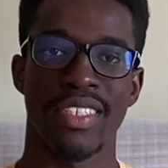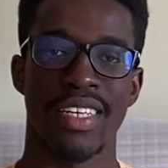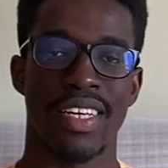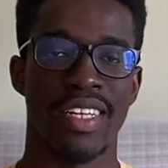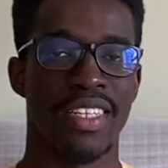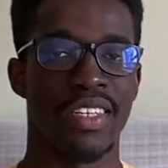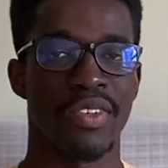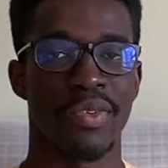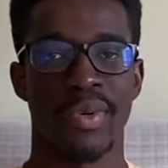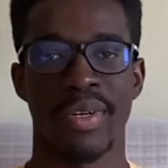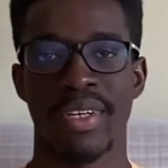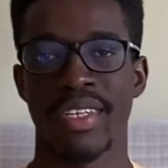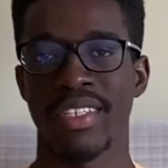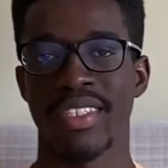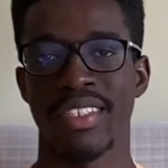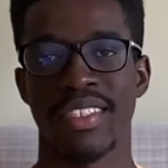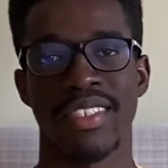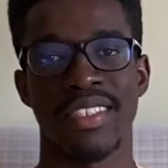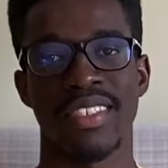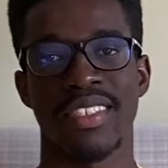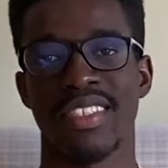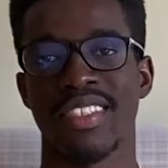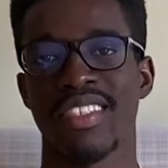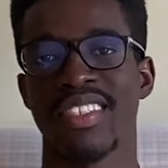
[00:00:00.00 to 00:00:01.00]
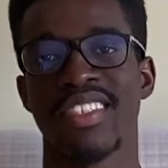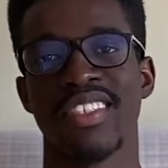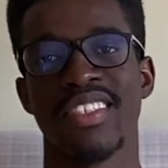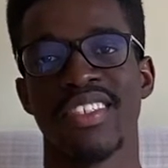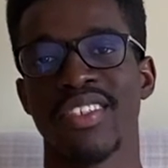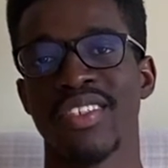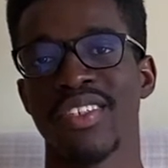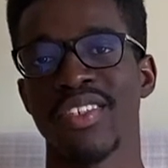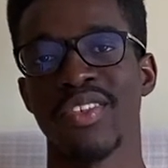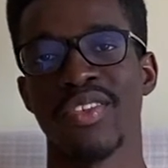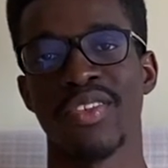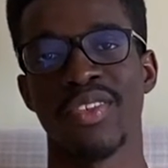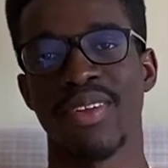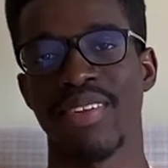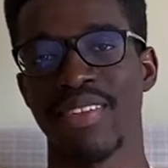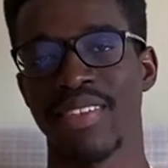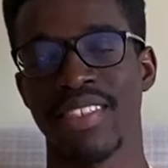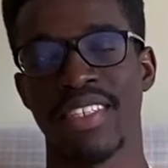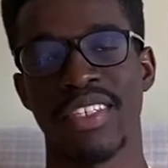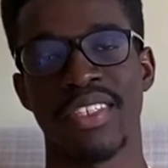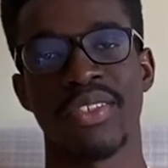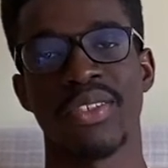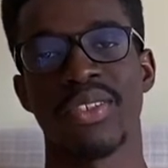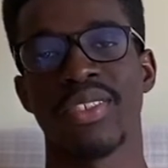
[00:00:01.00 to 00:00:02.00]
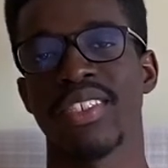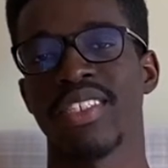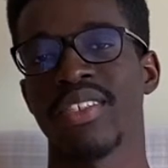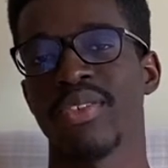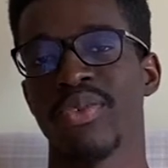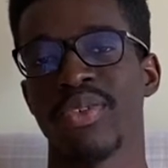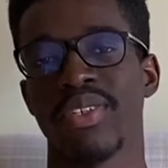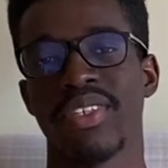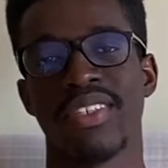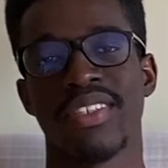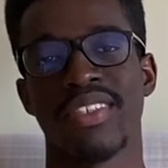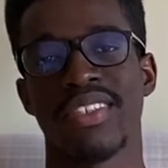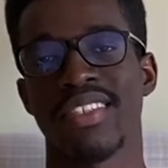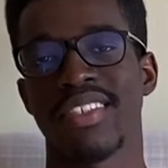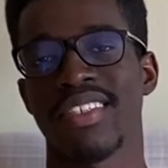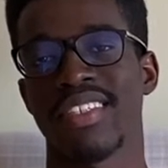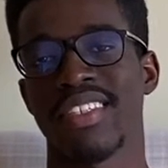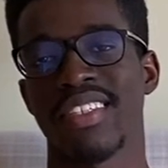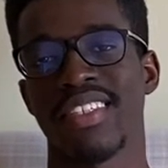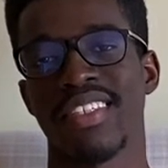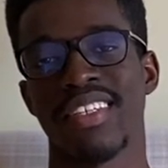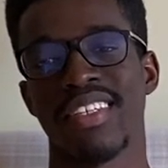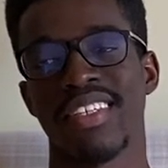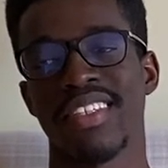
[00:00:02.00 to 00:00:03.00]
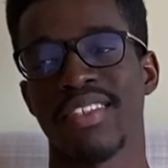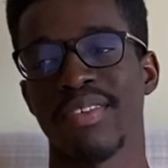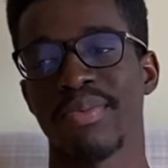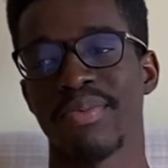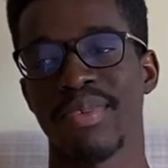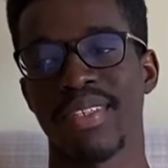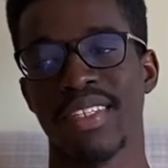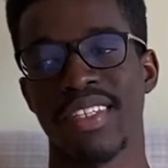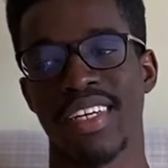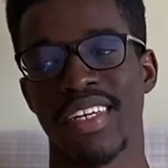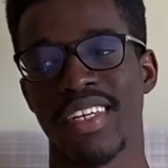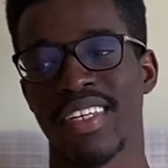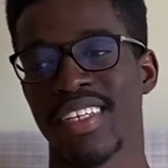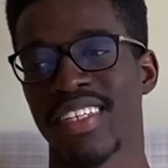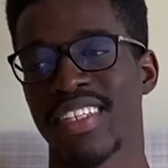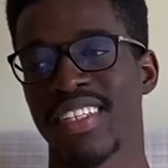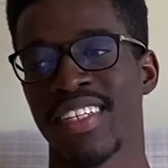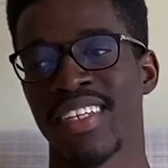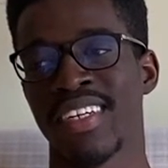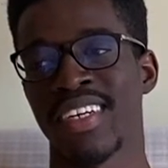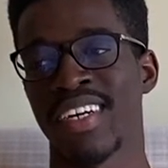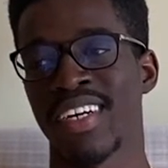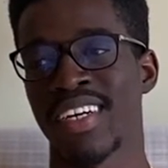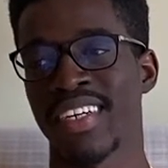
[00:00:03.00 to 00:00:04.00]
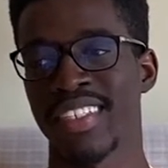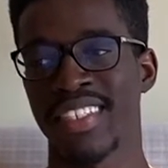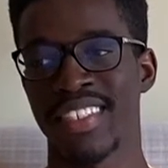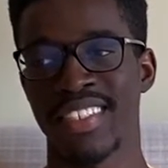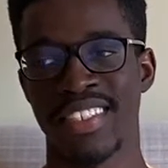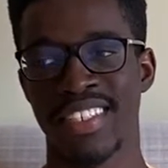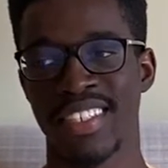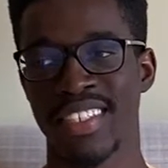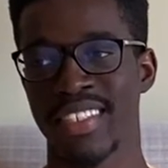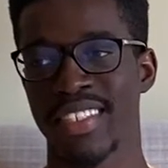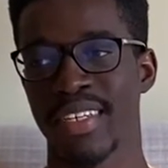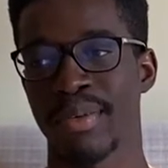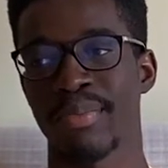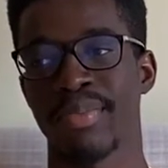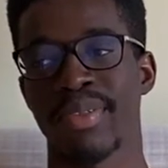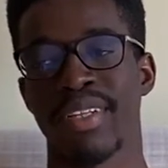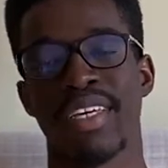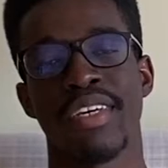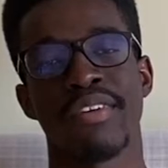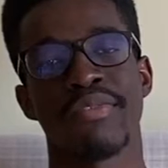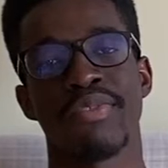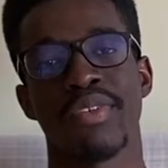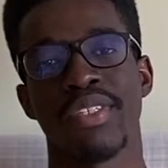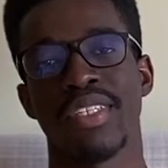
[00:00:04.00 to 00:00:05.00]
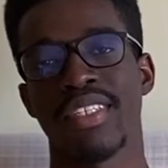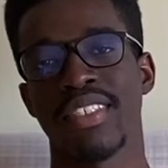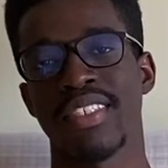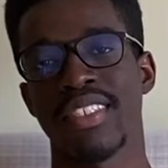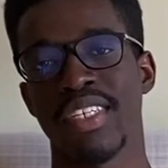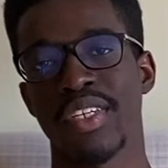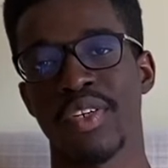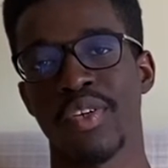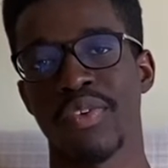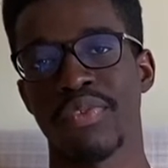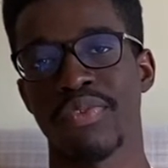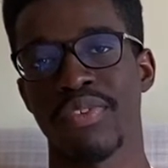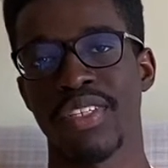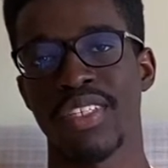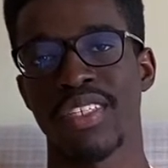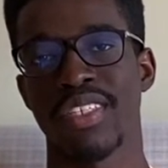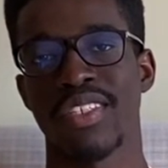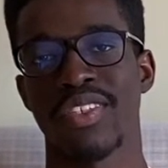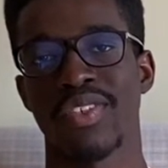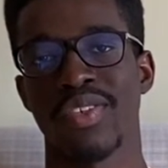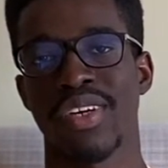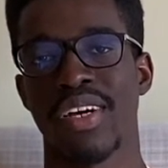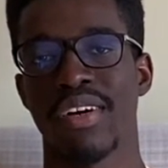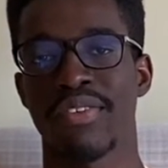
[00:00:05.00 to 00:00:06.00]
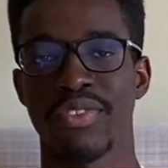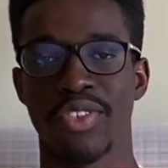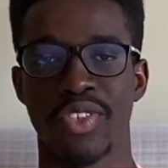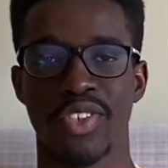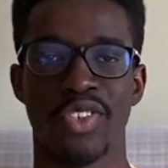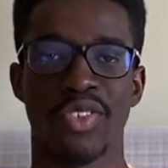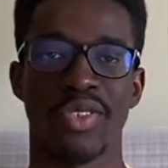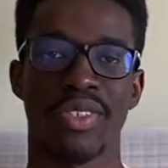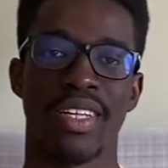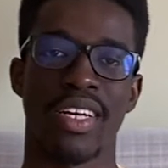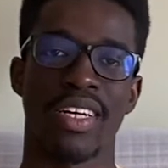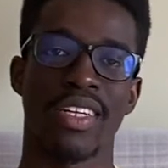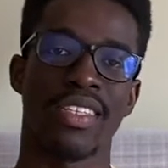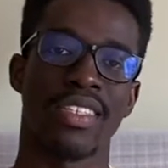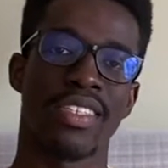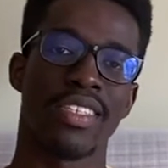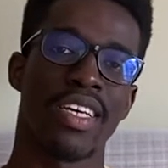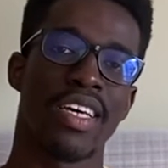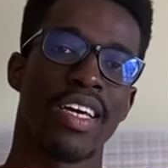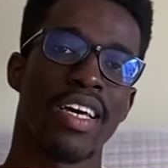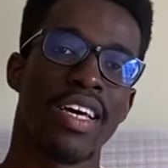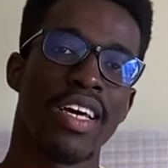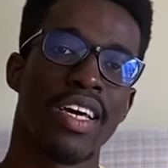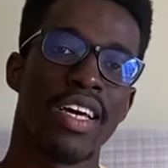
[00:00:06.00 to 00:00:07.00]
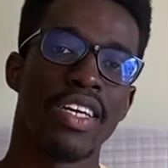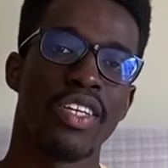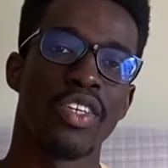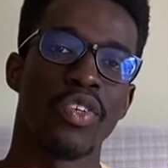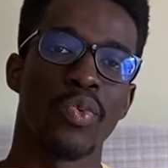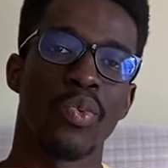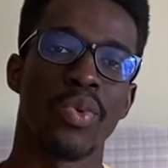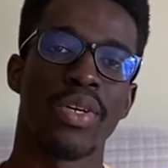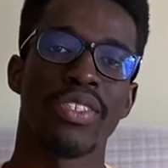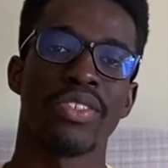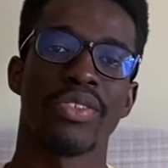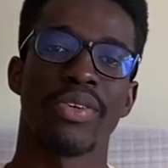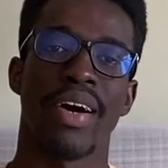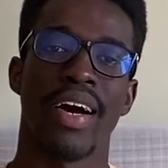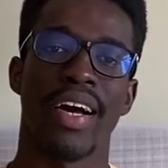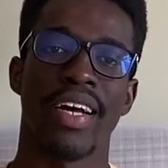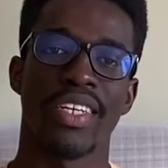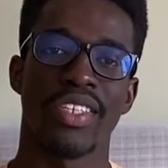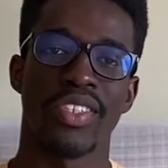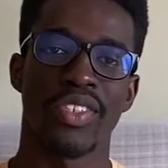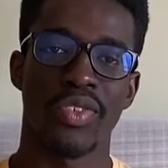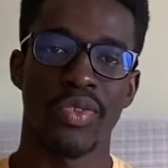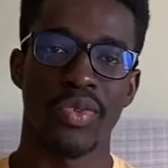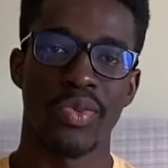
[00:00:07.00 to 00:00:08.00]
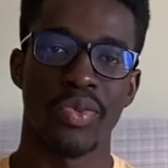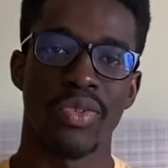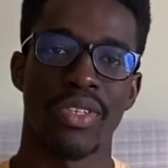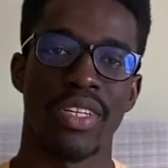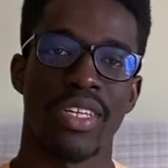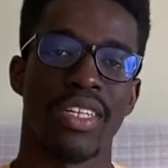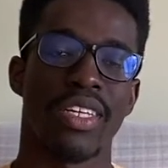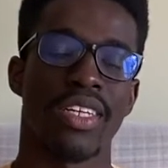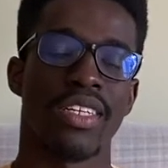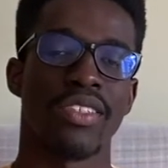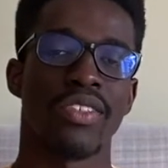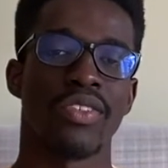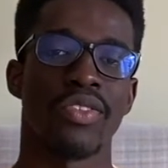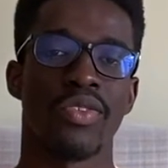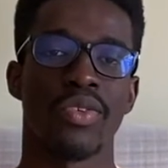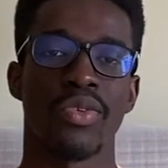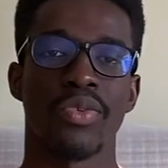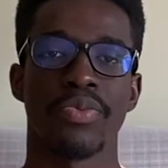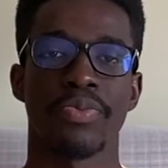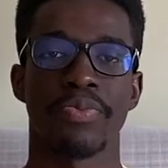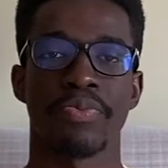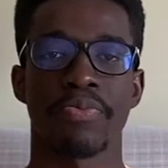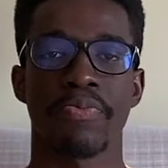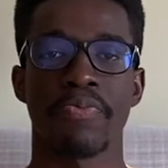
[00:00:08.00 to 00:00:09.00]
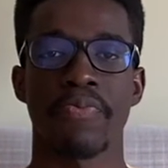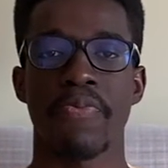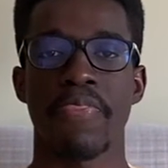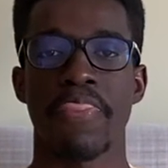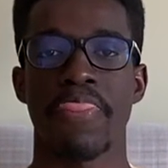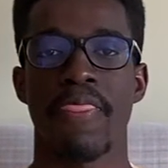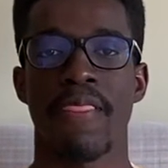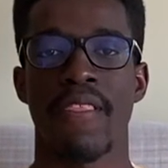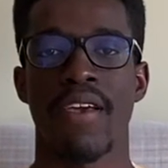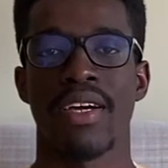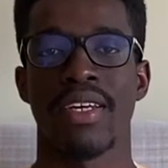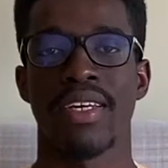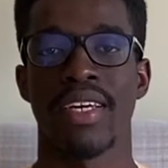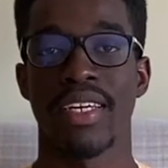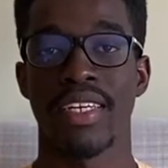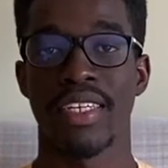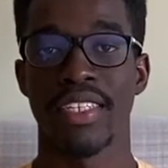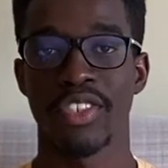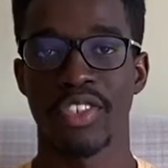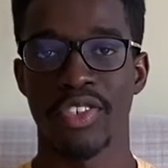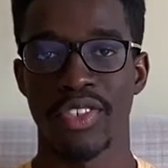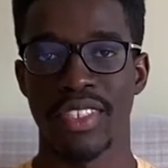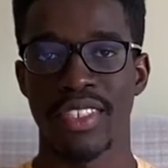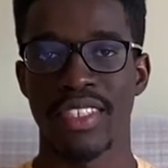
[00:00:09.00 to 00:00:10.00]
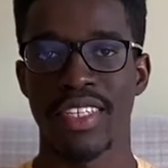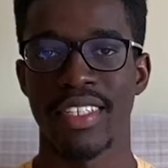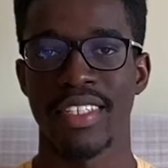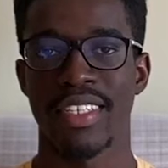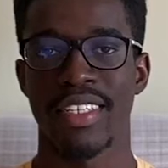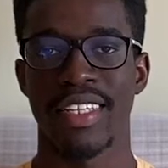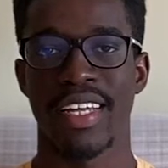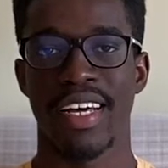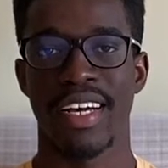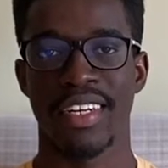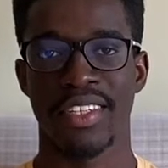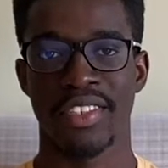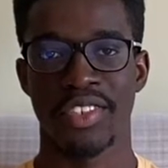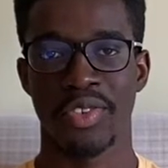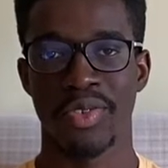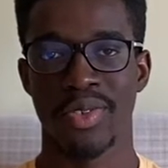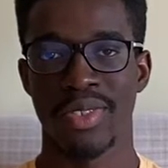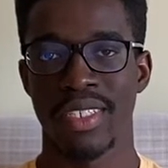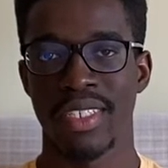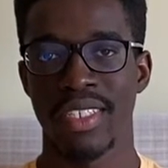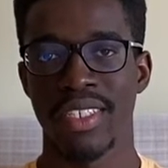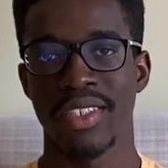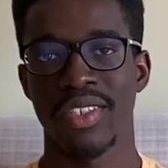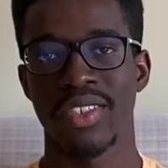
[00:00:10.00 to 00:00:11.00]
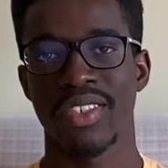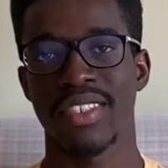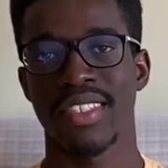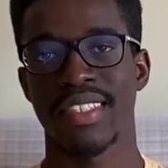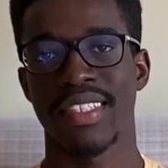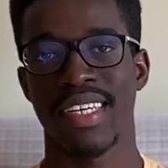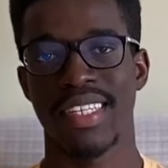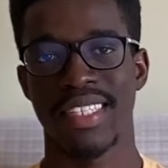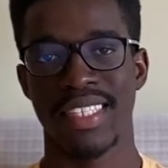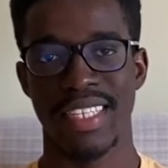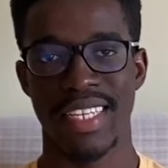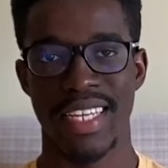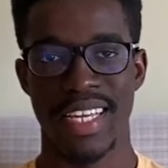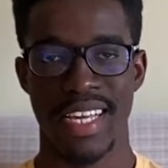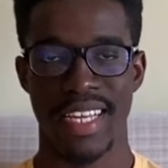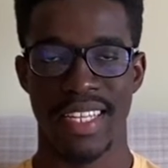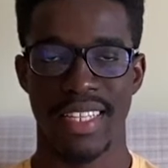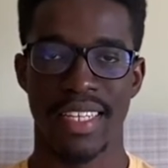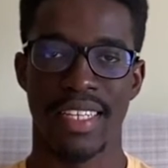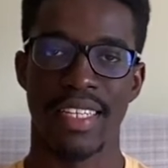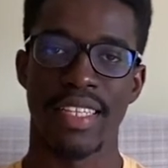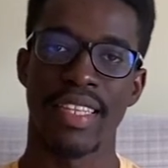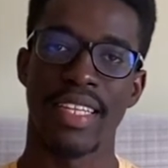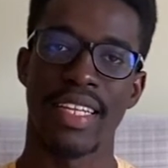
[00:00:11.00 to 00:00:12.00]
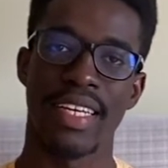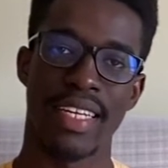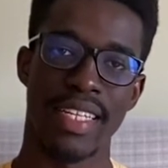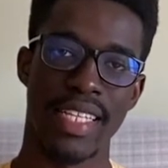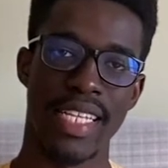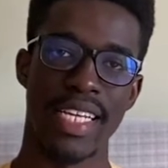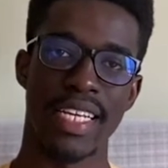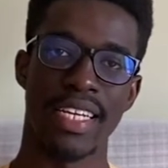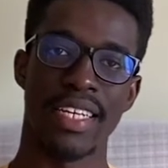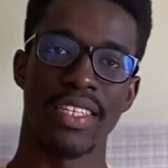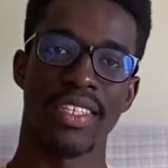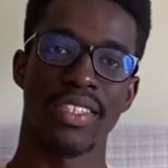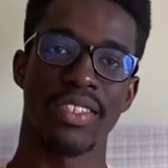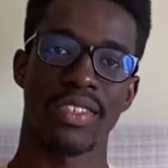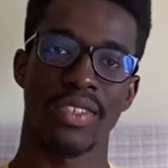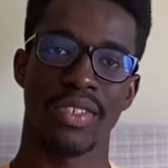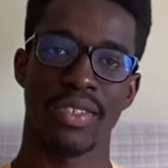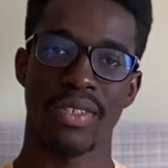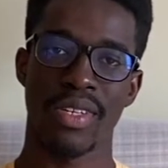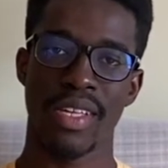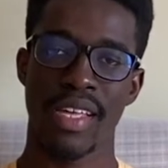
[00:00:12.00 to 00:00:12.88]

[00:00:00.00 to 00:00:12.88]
Otherwise, they'll not take you serious, and they'll be like, nah, he's just applying for the sake of it. So you have to show that you went to high school and then you're interested in actually studying and then learning. So